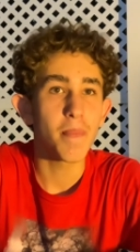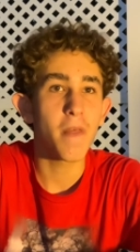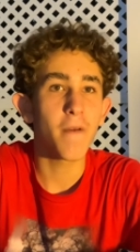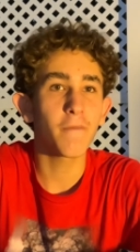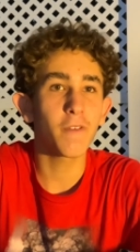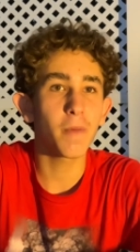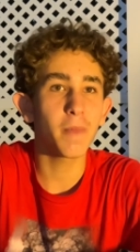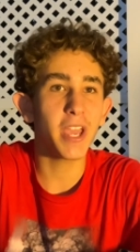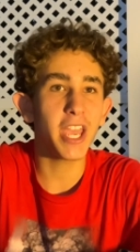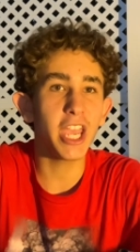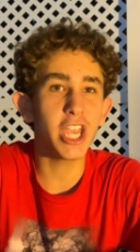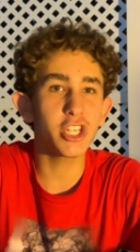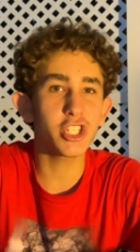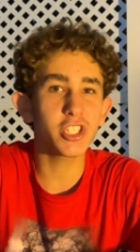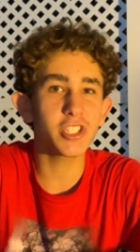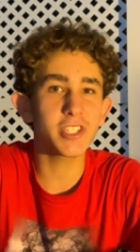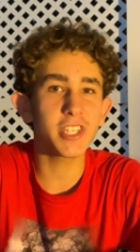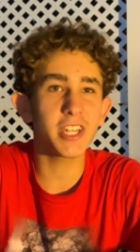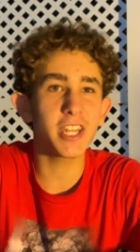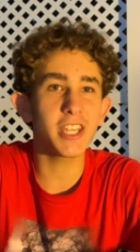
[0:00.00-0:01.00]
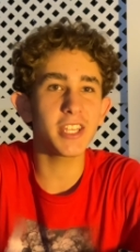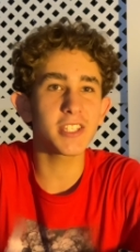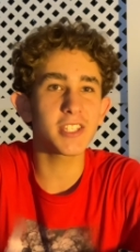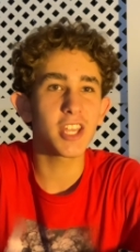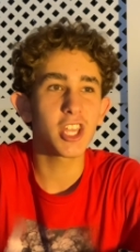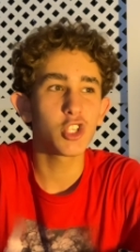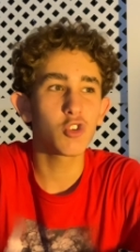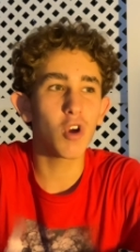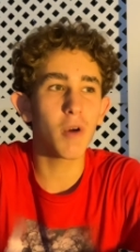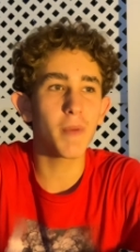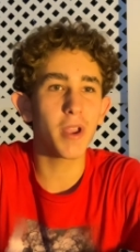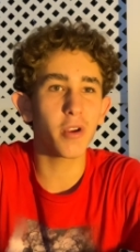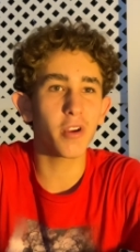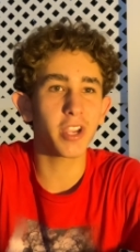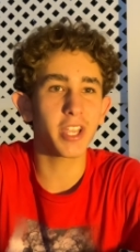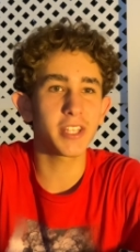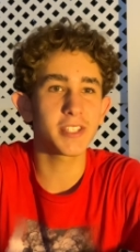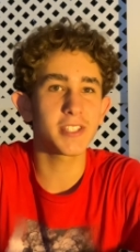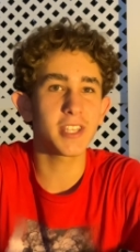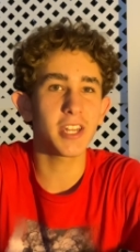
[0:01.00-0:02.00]
from Asian cities to
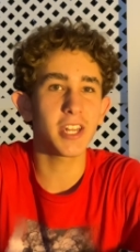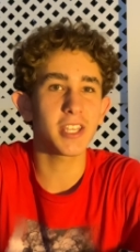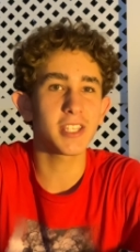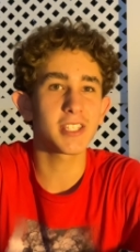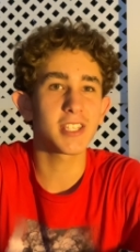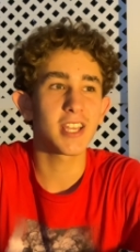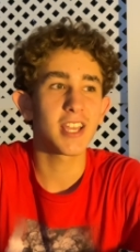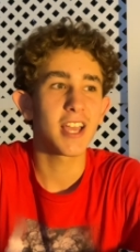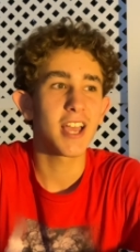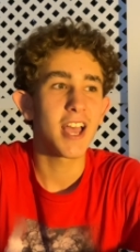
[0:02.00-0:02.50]
American cities.